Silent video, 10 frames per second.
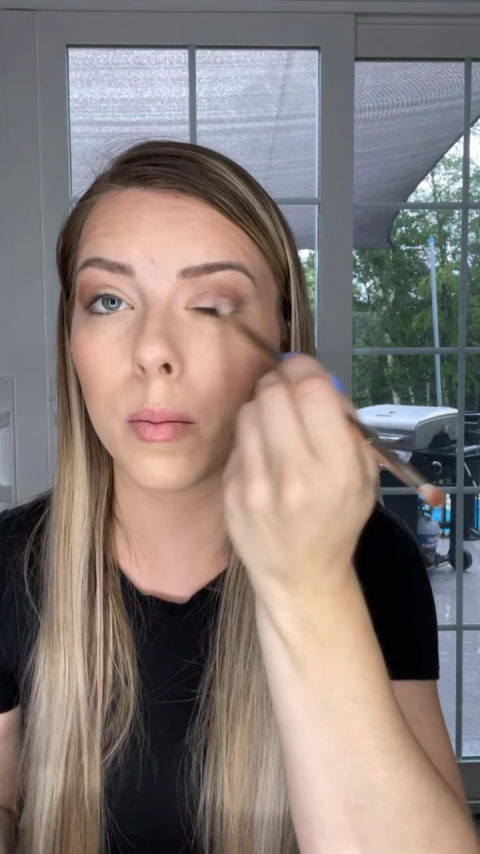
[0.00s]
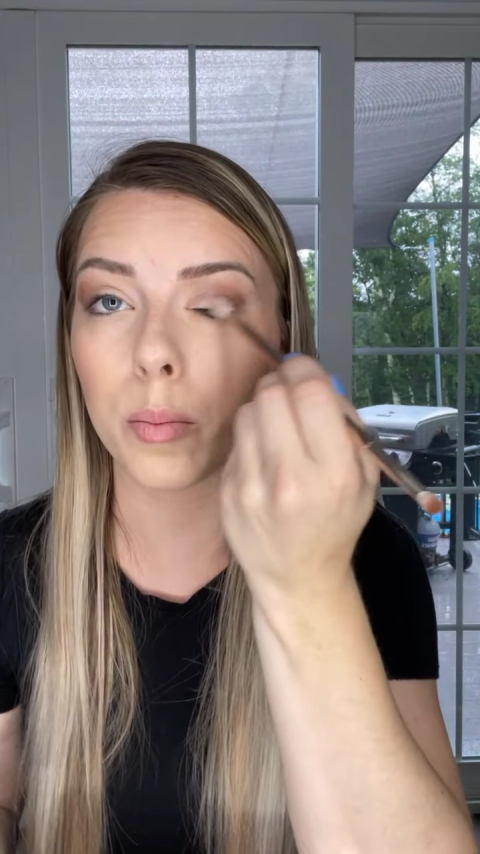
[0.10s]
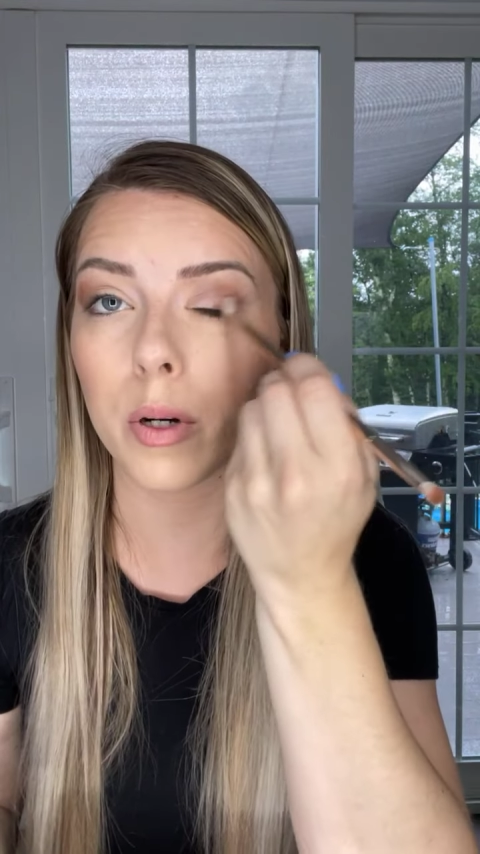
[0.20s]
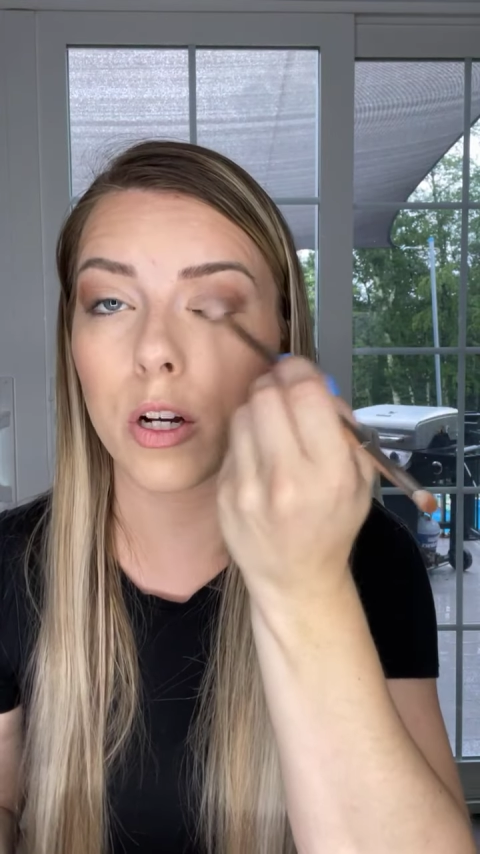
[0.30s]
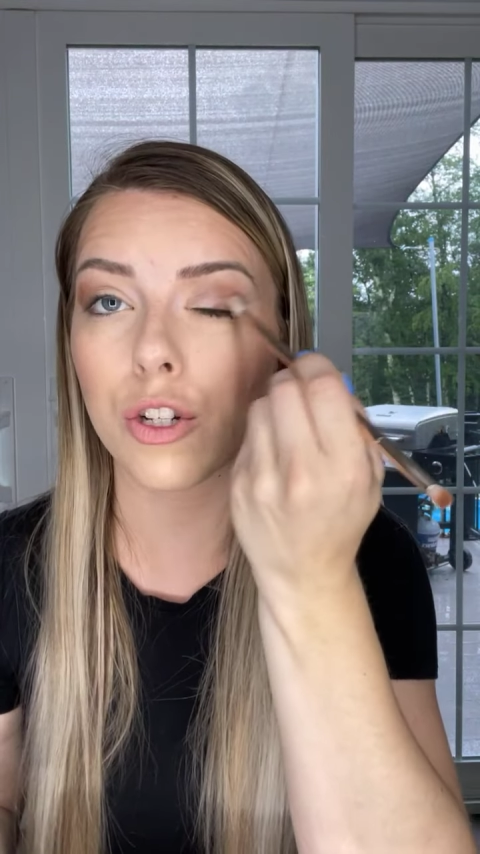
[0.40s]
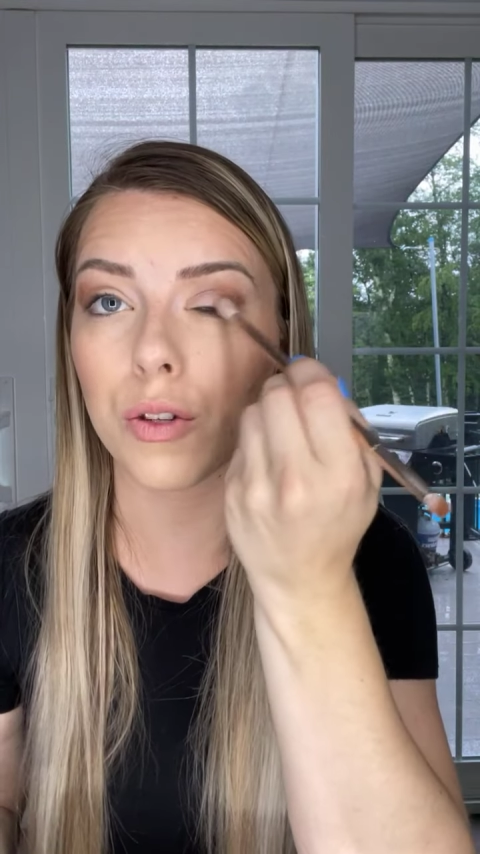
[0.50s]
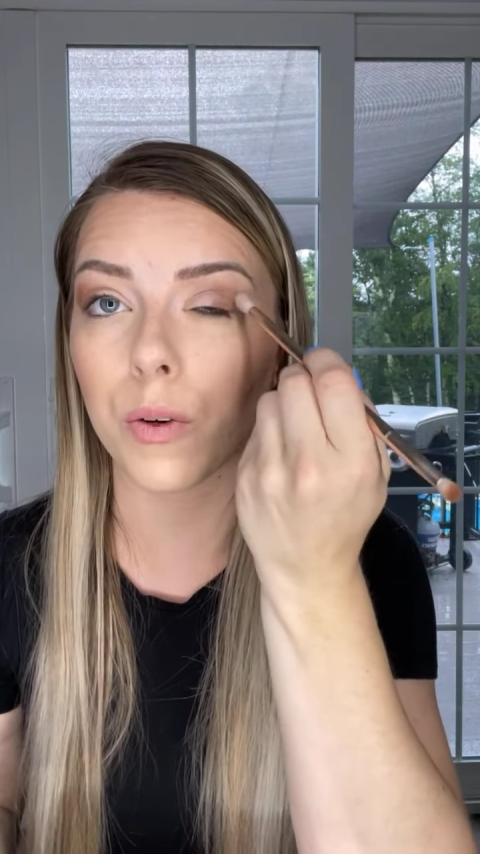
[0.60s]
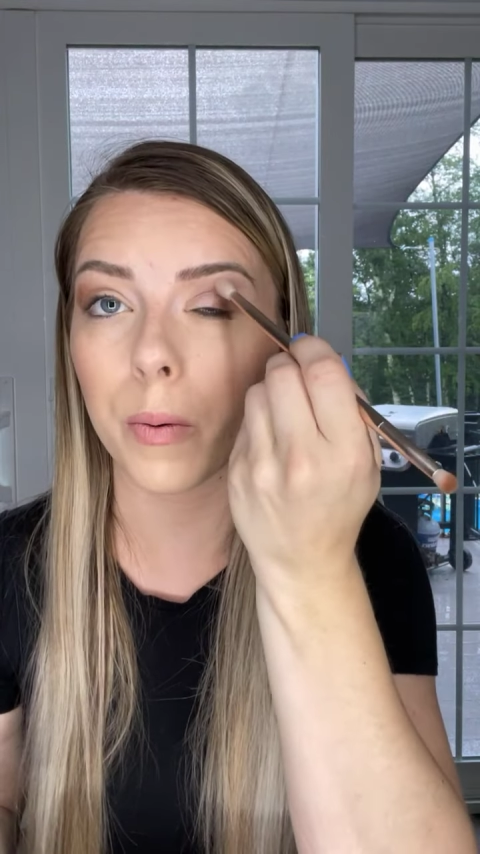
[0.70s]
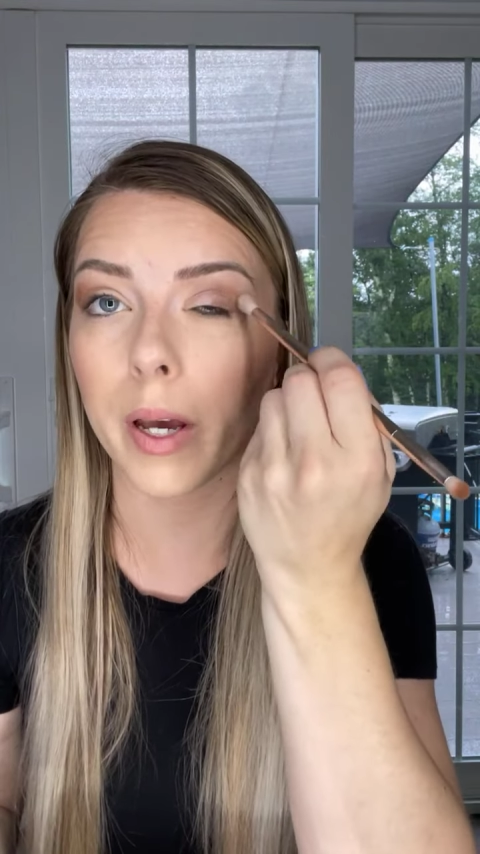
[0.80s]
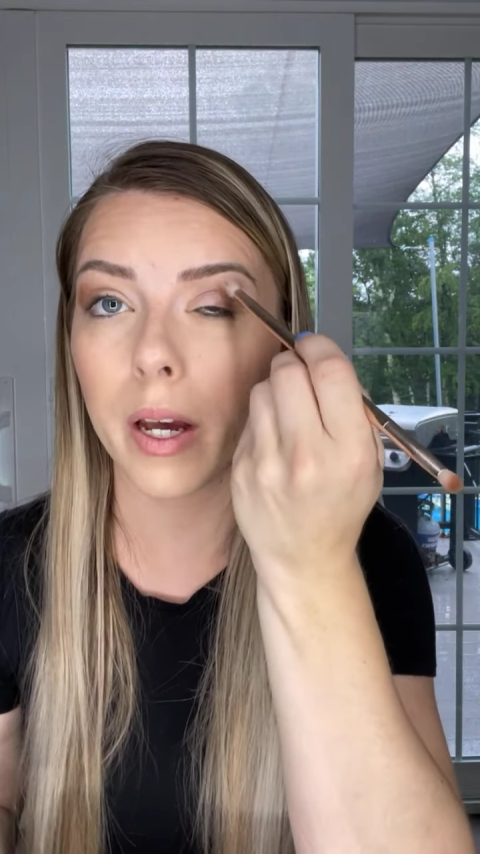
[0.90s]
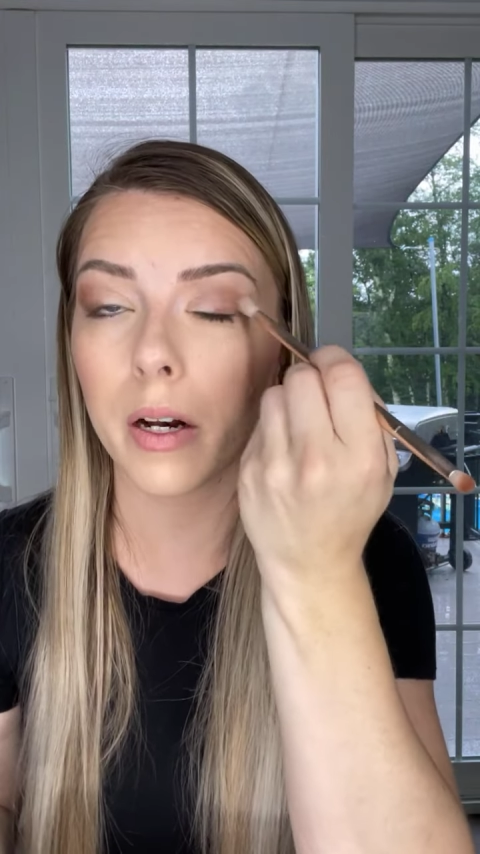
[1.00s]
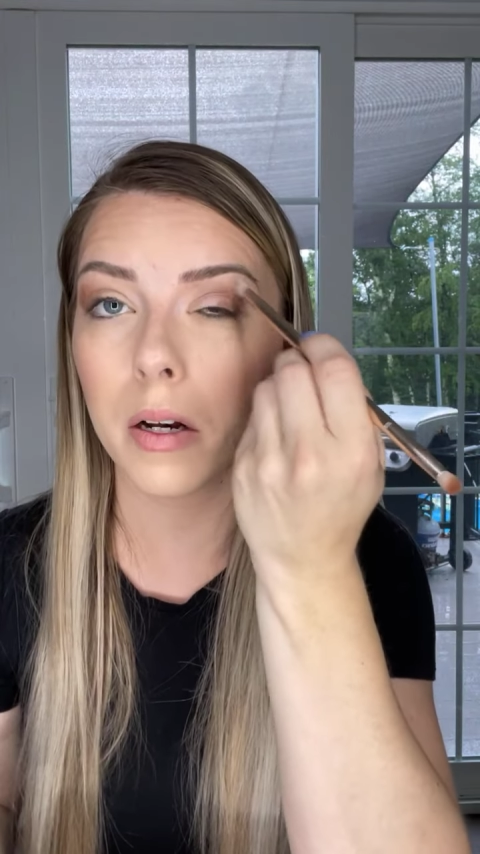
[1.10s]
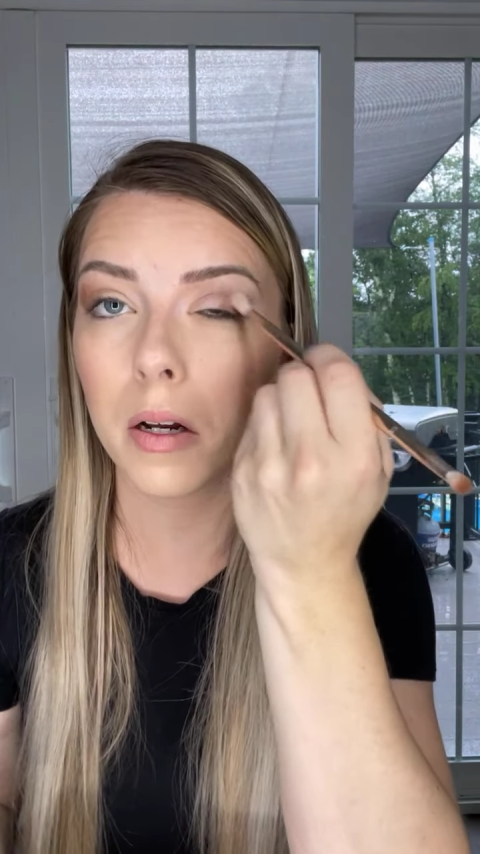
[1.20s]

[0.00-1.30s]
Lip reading: brush through it